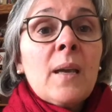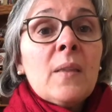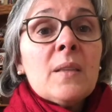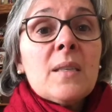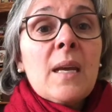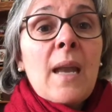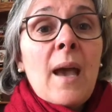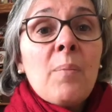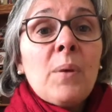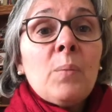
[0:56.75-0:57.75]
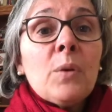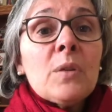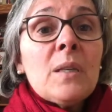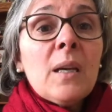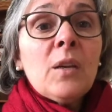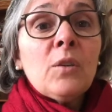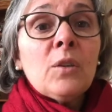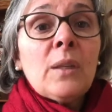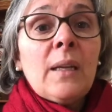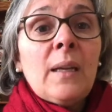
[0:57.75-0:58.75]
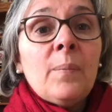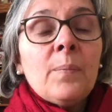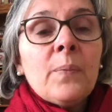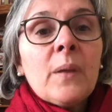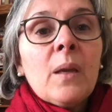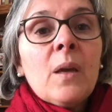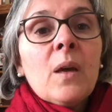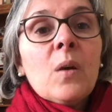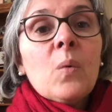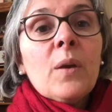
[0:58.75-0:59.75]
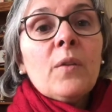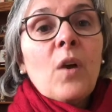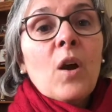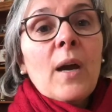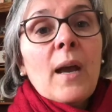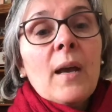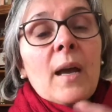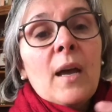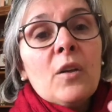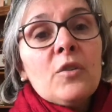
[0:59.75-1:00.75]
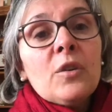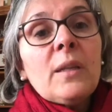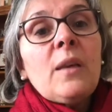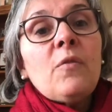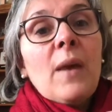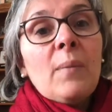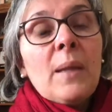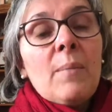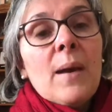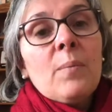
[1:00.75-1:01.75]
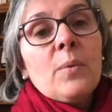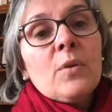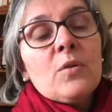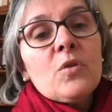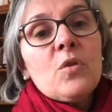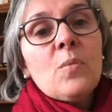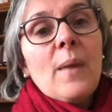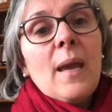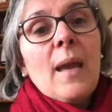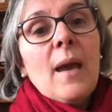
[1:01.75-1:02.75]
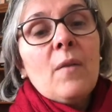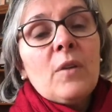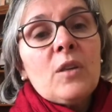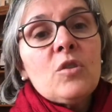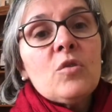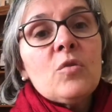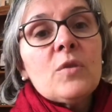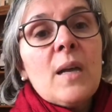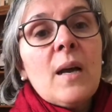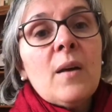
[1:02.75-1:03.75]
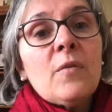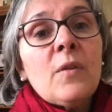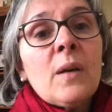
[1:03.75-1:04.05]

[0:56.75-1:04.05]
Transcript: This can happen particularly with our elderly family members who may have issues of